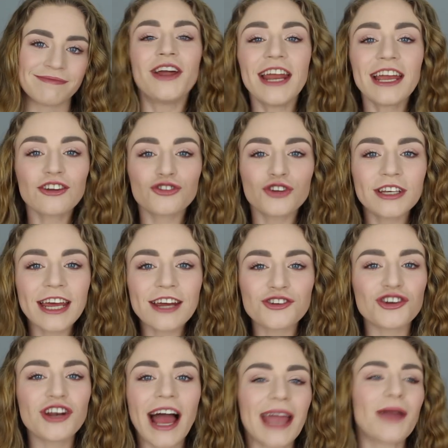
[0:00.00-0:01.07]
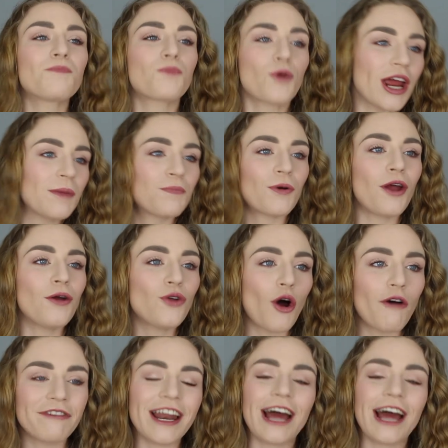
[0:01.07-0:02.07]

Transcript: The next tradition I am pretty proud of,